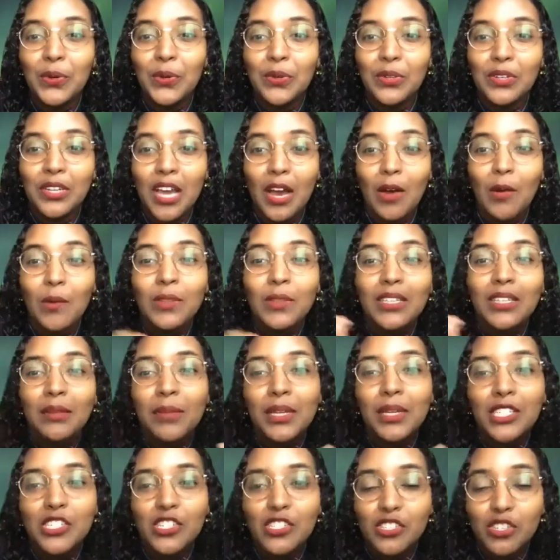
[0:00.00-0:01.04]
not only
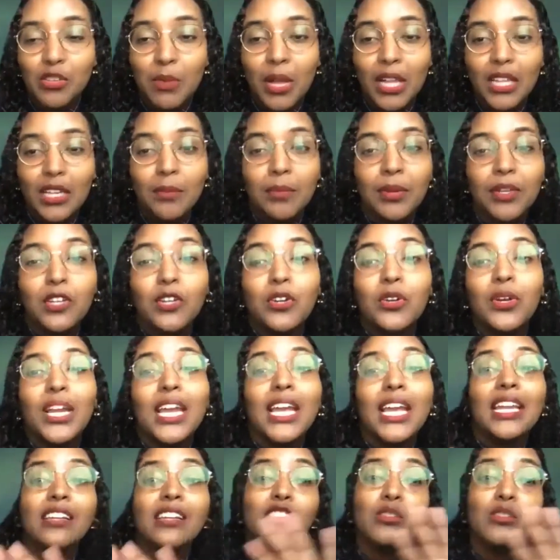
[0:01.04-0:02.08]
mention Somali, but create
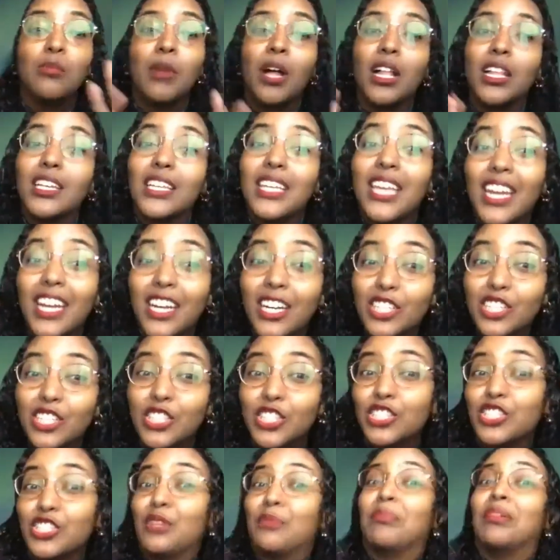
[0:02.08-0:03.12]
a Somali character
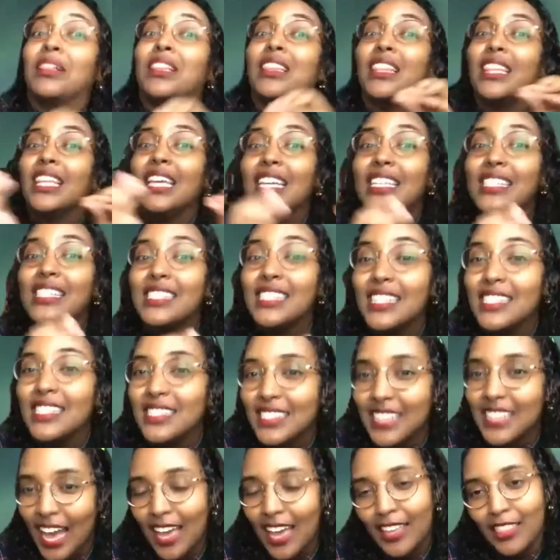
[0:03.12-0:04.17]
to place
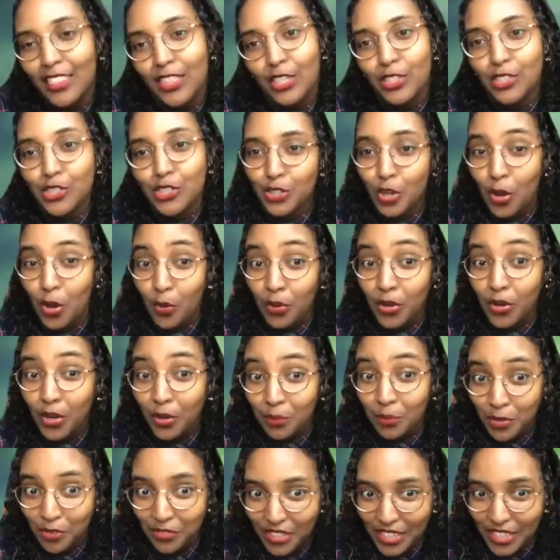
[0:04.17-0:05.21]
inside their show or
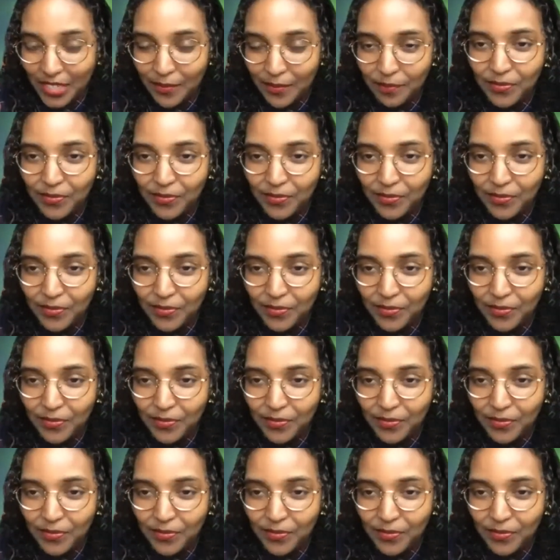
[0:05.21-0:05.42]
movie.